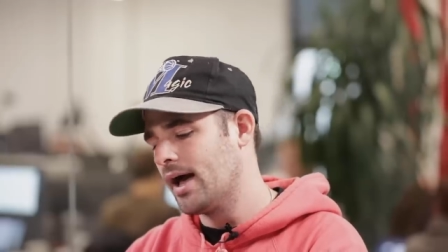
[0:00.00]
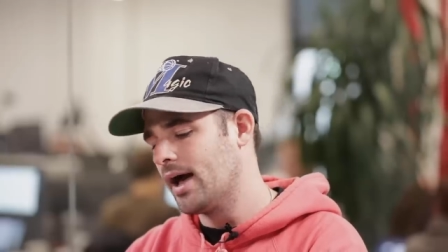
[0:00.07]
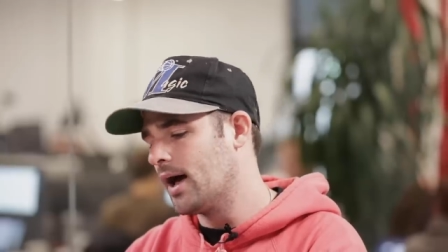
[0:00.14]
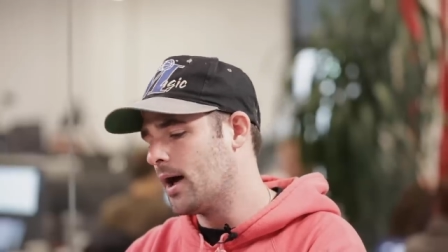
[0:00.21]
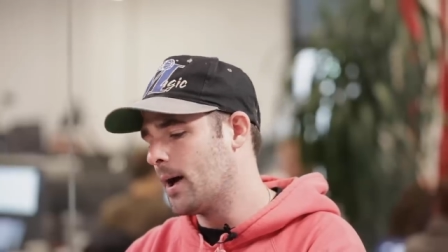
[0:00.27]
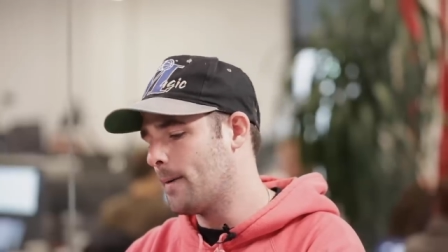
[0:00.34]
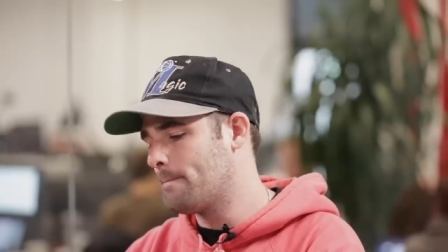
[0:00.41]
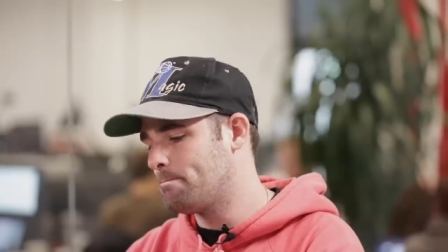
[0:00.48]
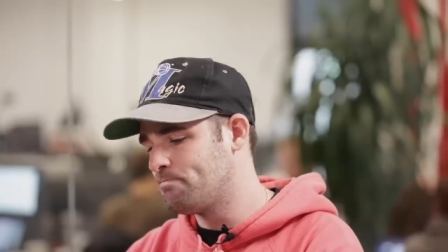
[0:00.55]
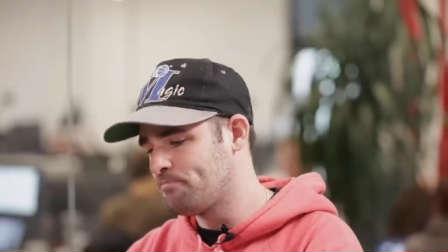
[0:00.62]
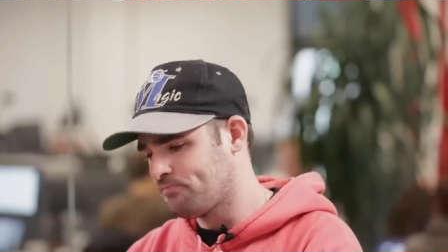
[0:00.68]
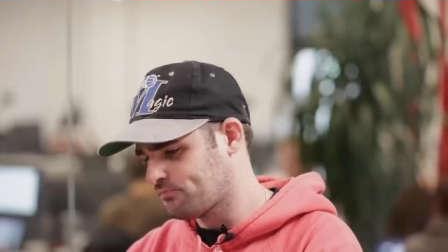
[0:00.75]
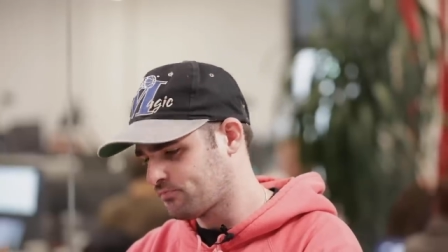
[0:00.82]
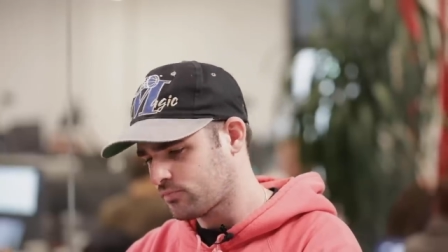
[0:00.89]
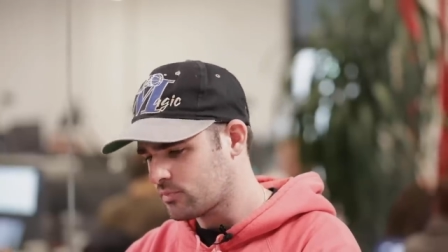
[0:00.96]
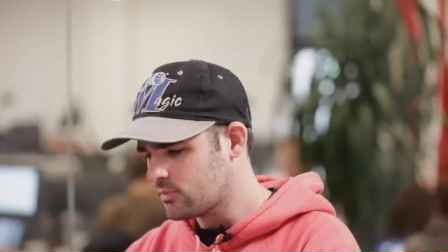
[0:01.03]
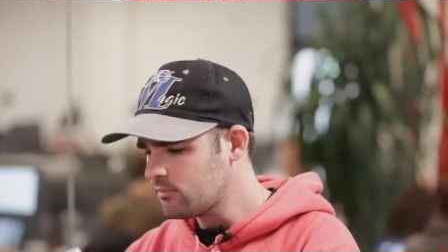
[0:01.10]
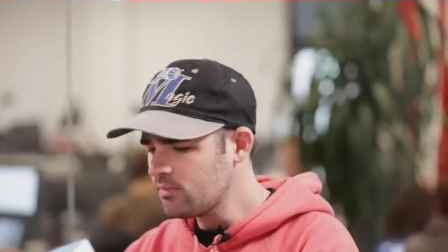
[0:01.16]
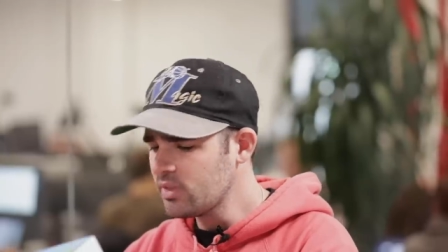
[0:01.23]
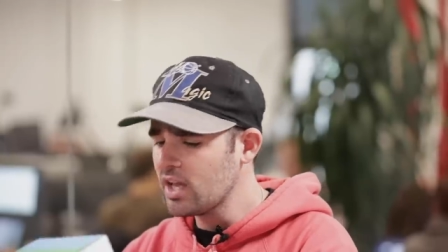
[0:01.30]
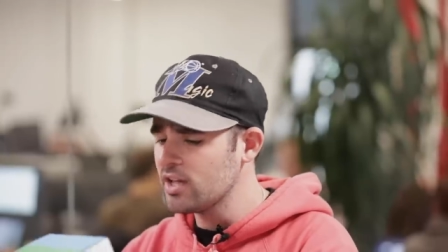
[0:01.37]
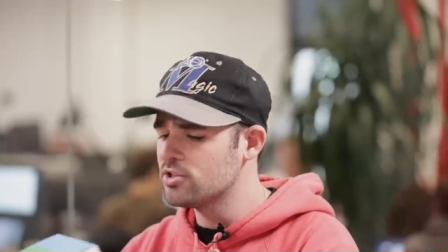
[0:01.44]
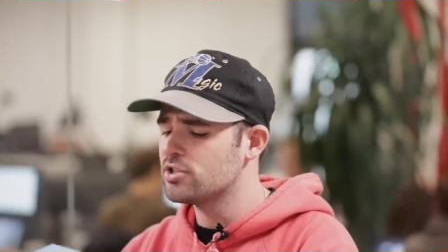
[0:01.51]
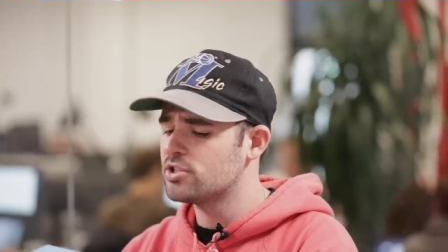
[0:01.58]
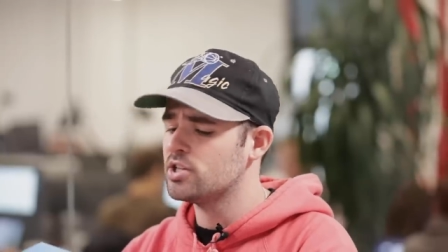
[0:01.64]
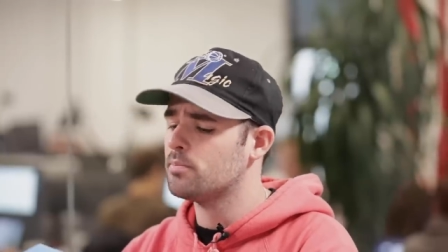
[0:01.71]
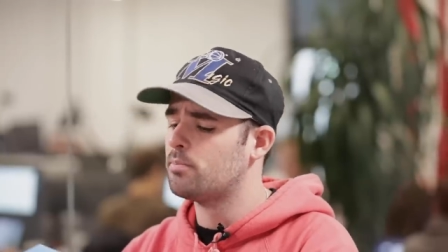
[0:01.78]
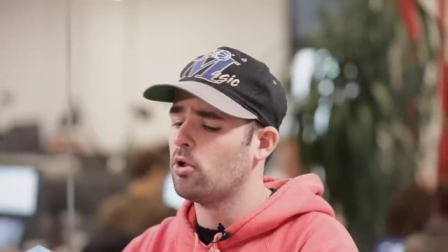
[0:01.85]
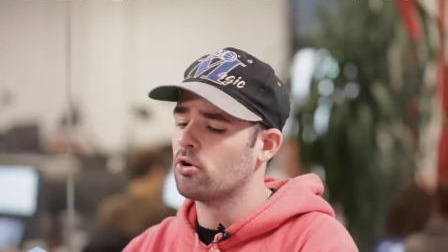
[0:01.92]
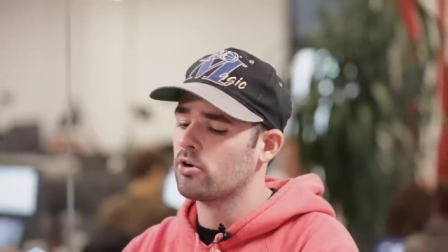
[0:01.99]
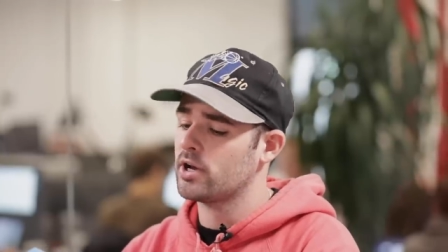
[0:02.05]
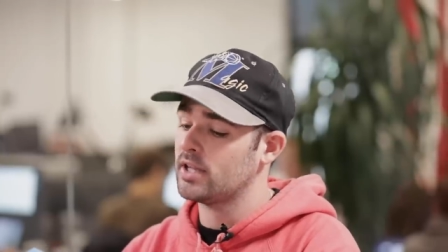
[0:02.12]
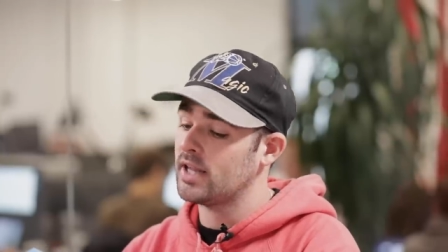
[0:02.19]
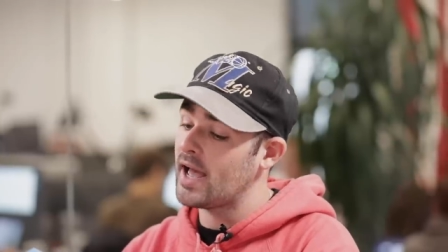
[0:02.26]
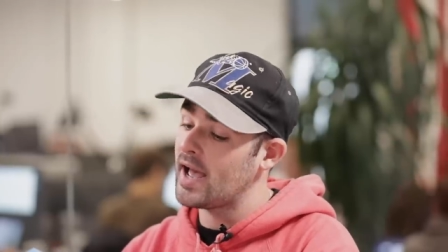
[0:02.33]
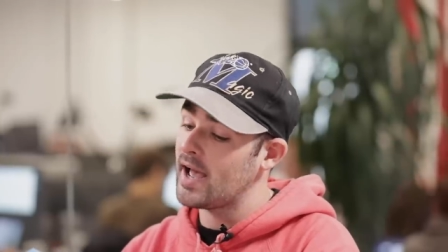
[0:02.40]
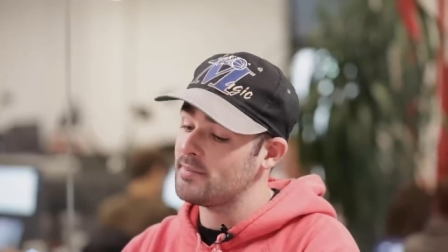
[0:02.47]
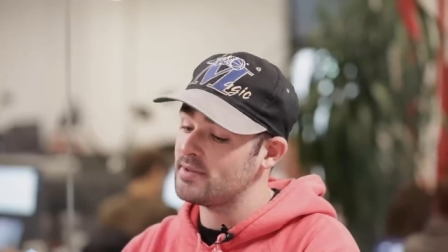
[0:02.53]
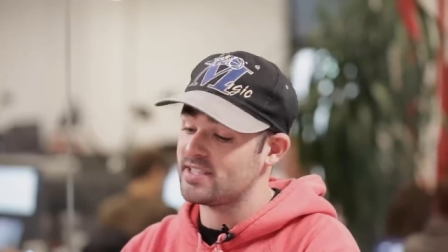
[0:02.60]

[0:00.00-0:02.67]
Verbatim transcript: Um, you can see the Polaroid Lab.